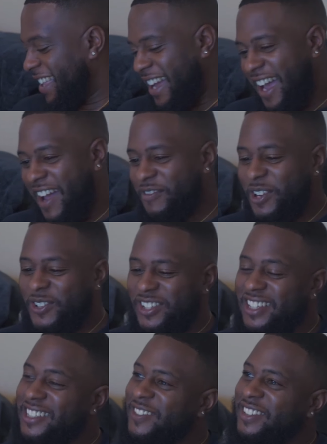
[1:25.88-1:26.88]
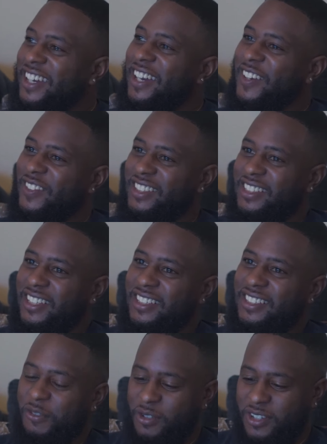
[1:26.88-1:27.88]
I have no sense of time these
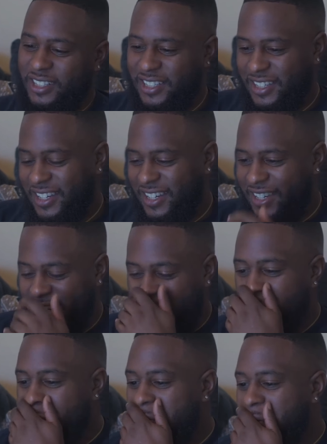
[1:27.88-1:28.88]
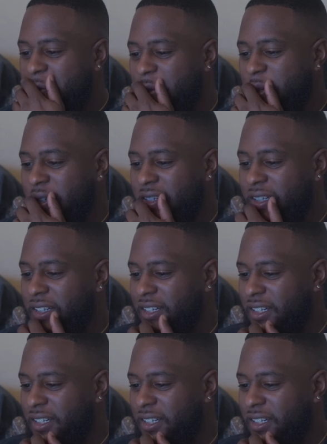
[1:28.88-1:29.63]
days. I want to say it was before